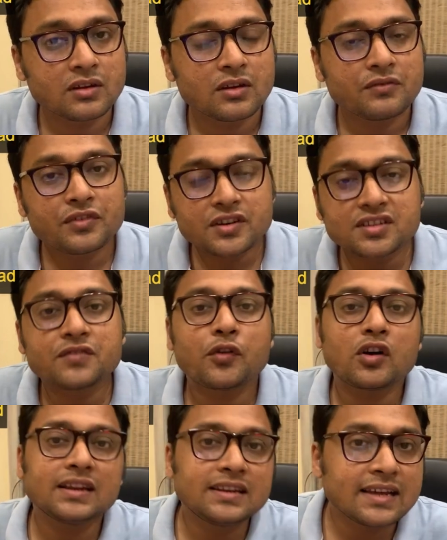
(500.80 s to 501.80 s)
First of
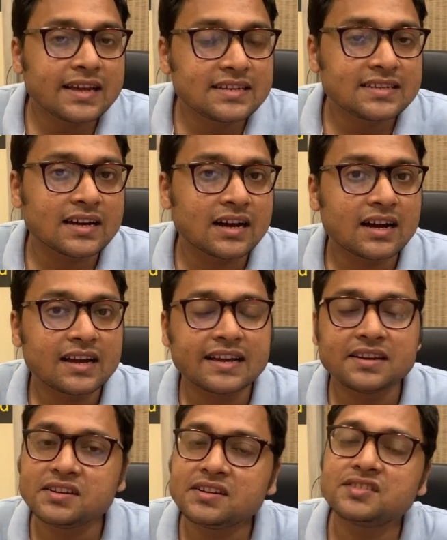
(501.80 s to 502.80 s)
all, in India,
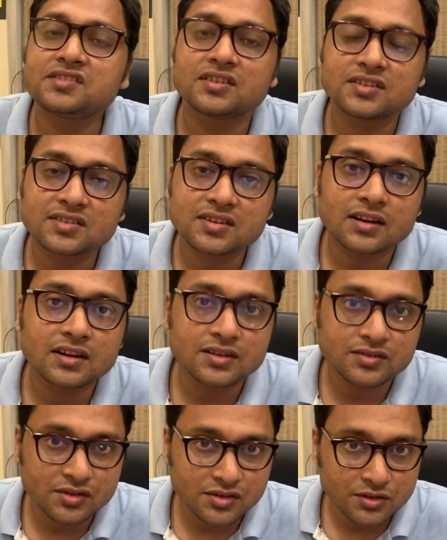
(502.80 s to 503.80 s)
Indian Statistical
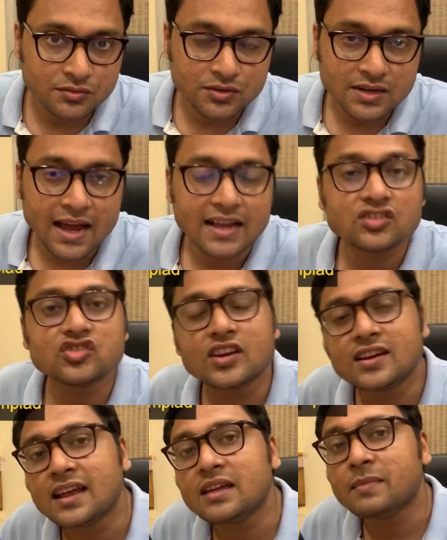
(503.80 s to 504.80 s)
Institute and
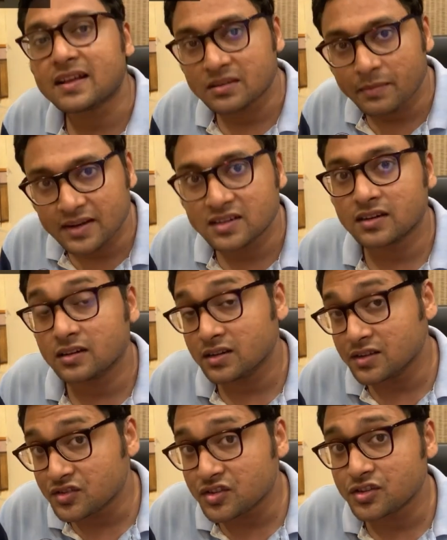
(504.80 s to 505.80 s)
Chennai Mathematical
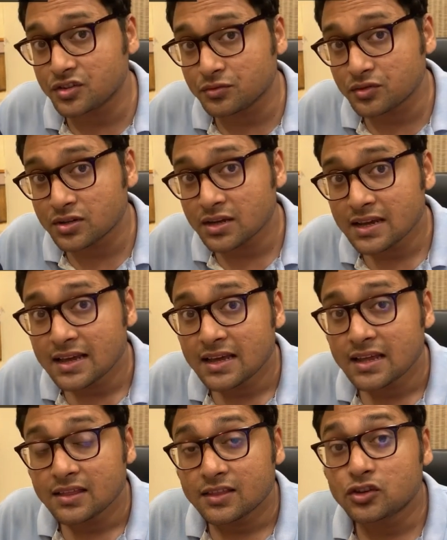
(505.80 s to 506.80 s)
Institute,
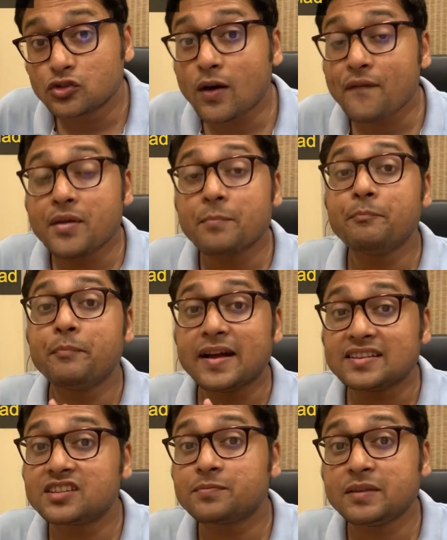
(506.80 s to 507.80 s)
the two of the
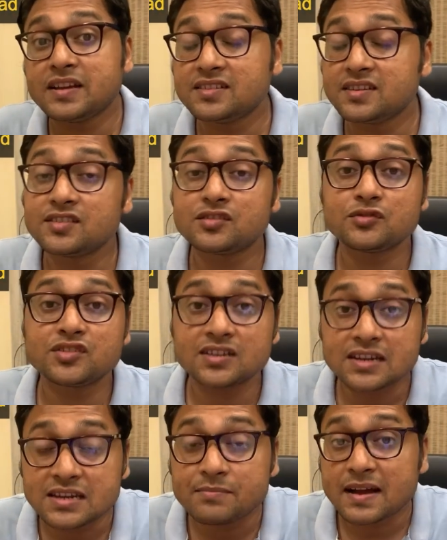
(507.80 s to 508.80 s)
best places to
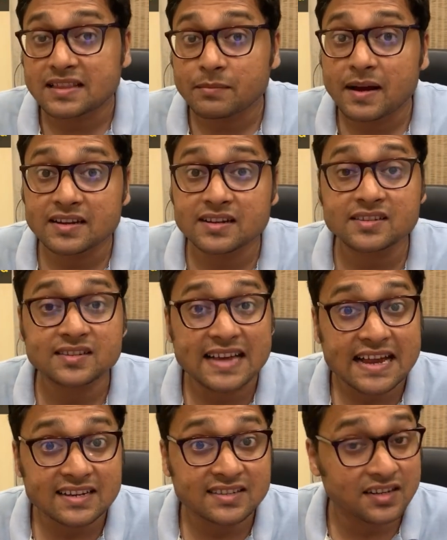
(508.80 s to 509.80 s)
study mathematics,
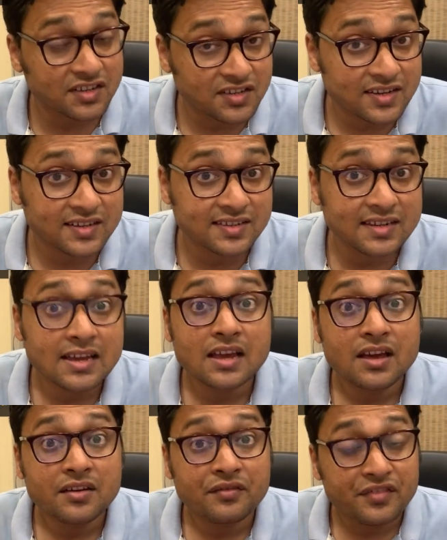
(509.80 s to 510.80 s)
statistics,
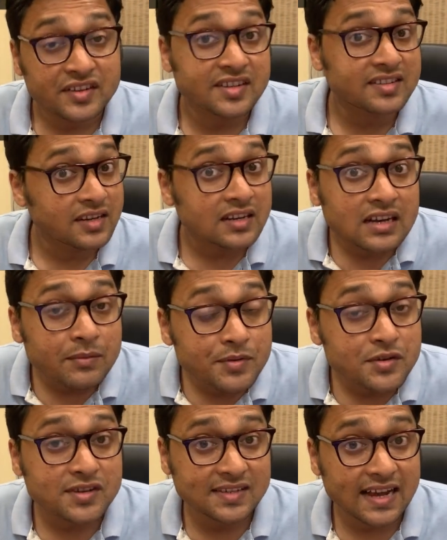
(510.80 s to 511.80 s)
physics and
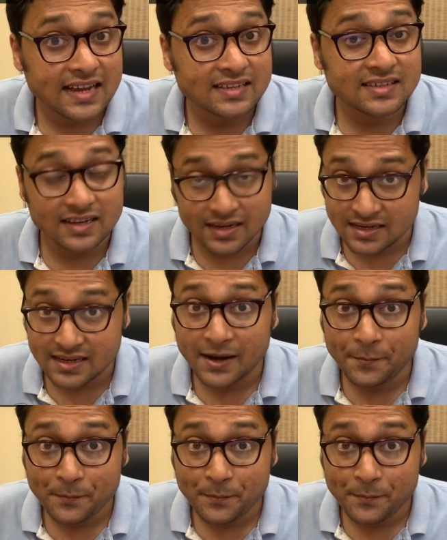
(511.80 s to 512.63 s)
computer science in India,